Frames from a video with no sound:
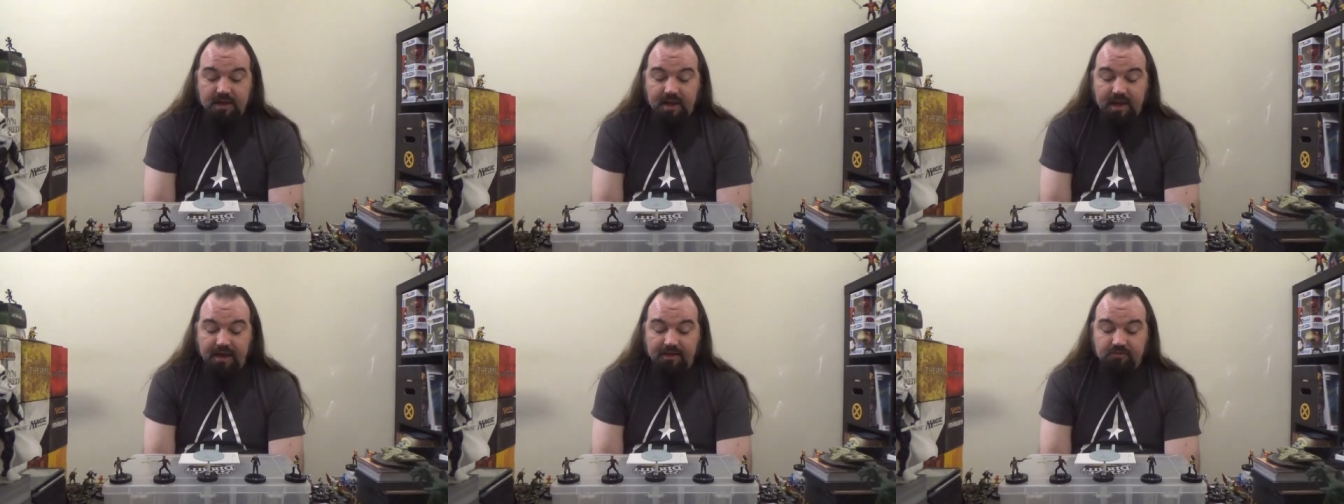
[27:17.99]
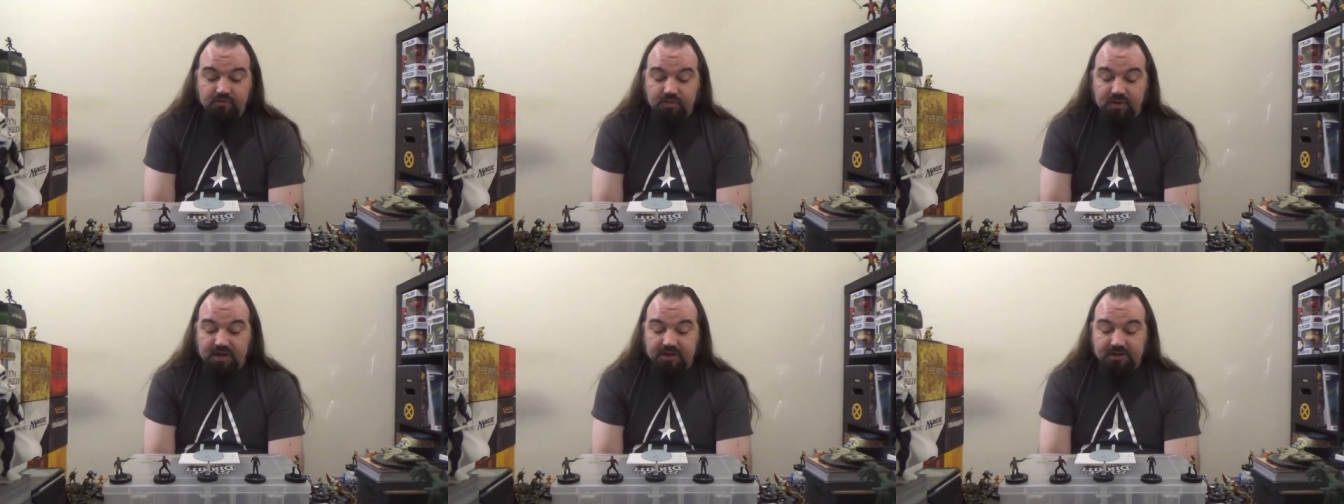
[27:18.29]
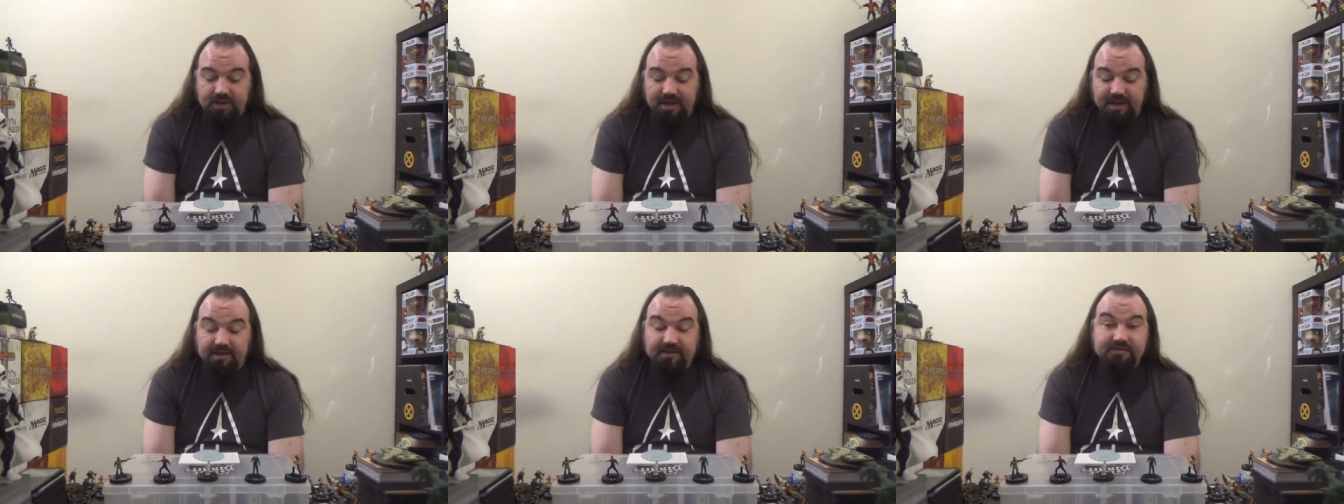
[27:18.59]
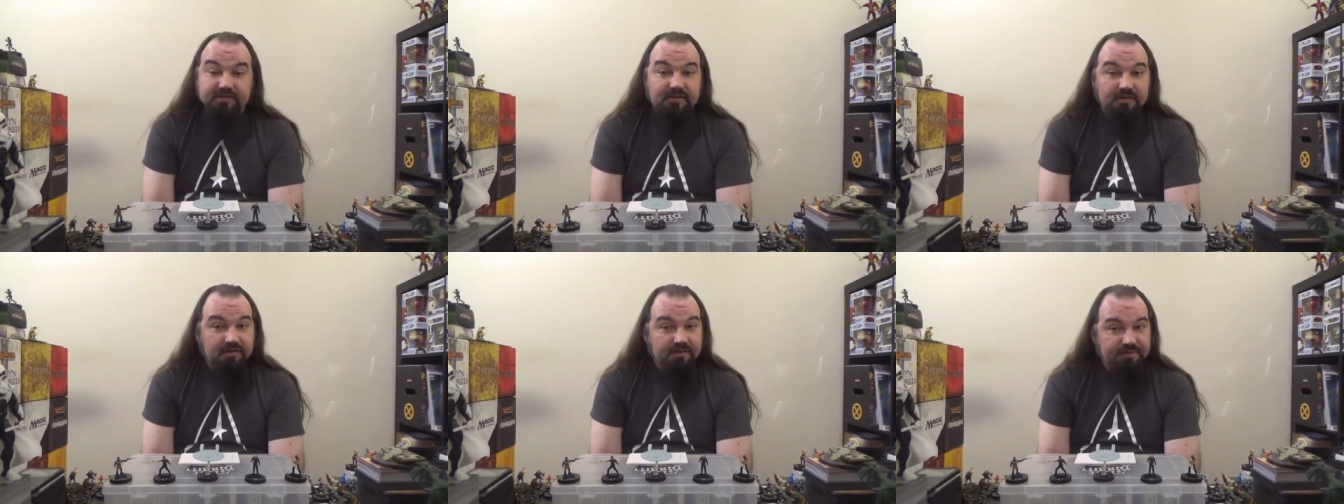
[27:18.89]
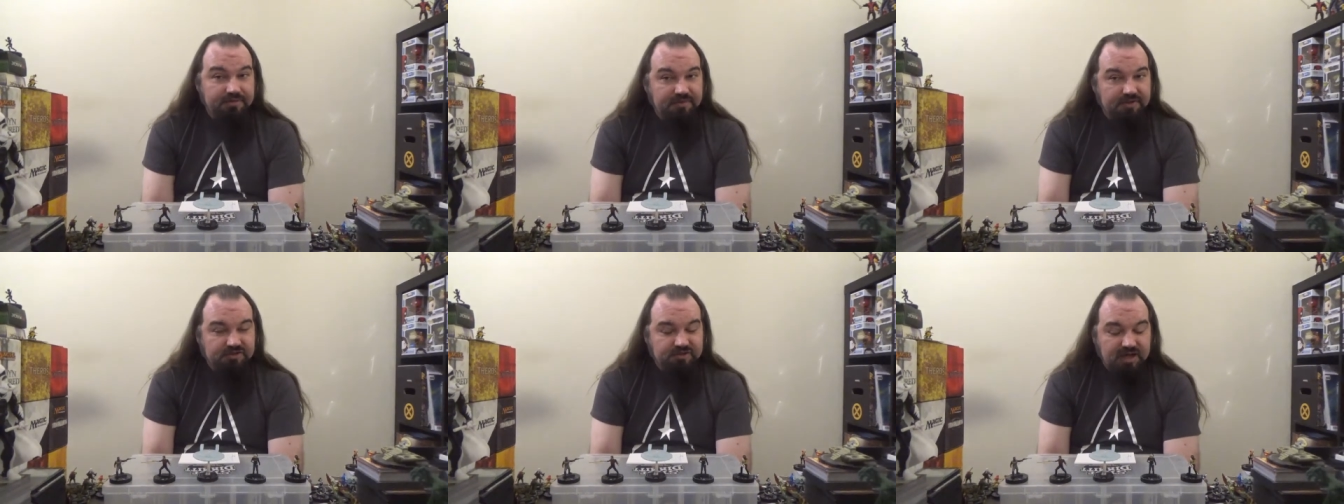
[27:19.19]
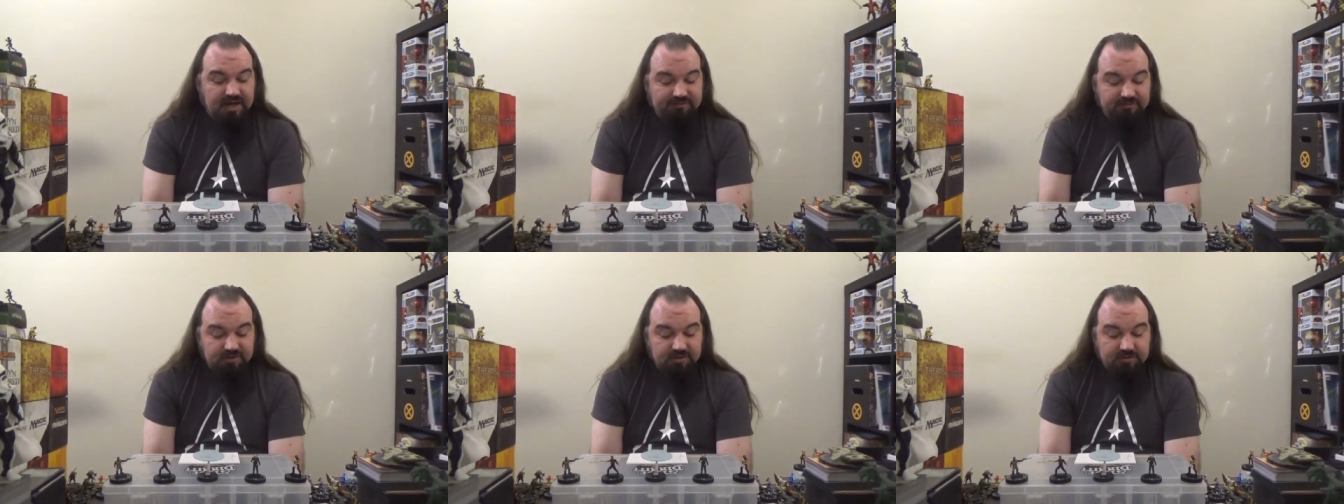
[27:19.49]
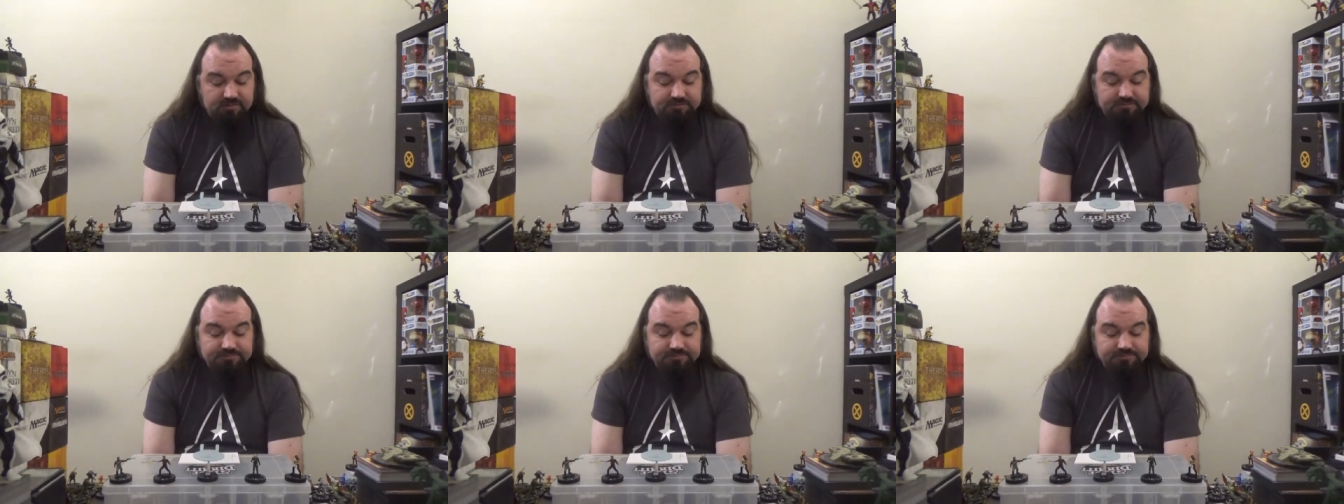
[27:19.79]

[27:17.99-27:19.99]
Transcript: as well as the Traveler.